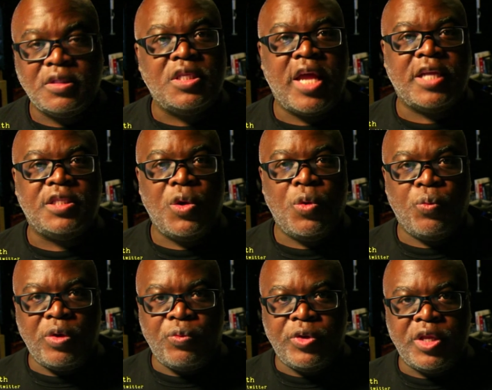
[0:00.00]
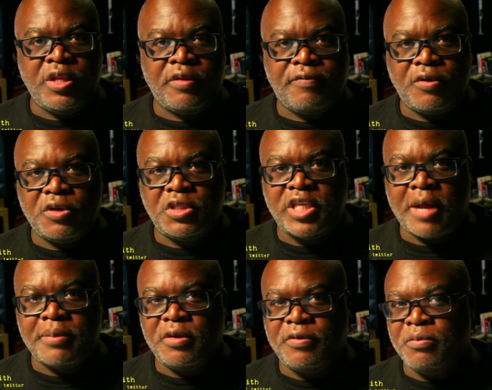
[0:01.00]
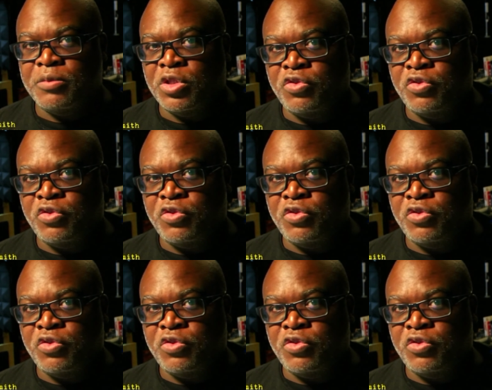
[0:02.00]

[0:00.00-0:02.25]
Tonight, we're reading the first chapter from